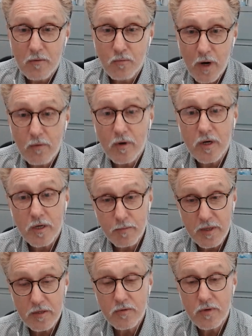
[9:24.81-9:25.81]
what we're going to
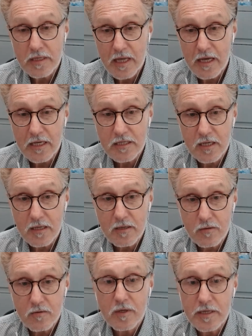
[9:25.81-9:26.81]
be doing next
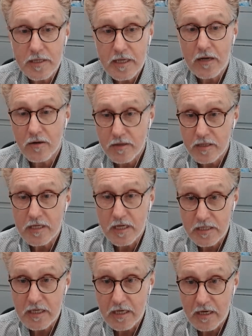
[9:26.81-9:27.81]
and drilling down on this
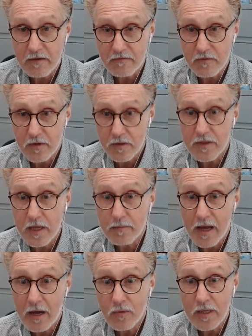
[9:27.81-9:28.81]
idea of thinking
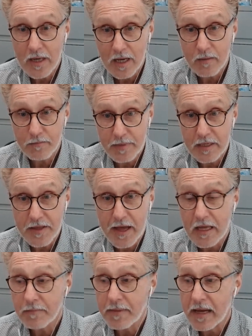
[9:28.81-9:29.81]
about how we can help build that
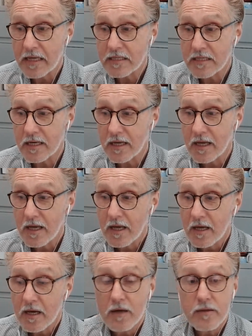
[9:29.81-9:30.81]
capacity,
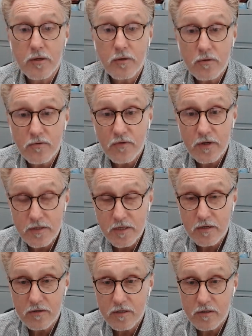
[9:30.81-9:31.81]
the New
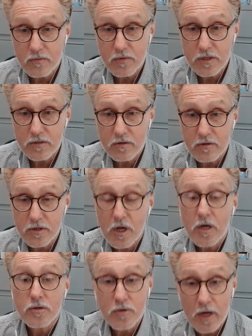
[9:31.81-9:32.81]
Frontiers in
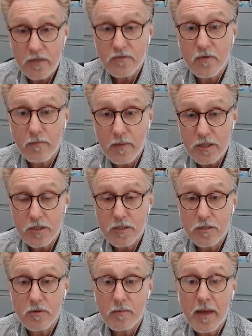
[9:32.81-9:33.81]
Research Transformation
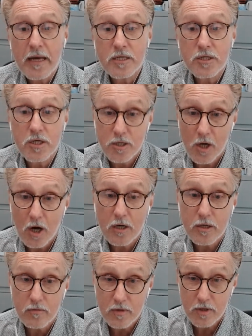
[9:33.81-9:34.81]
Stream had its
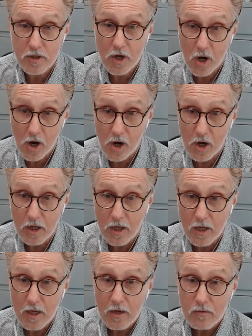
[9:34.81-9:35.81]
inaugural call,
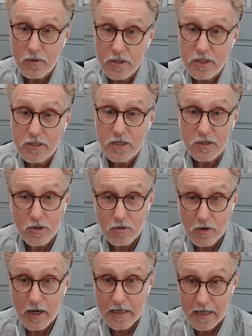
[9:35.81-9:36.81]
which is a
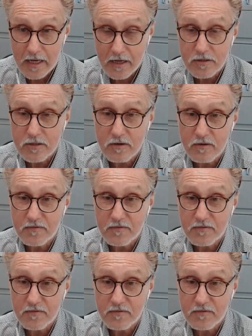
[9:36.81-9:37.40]
tri-council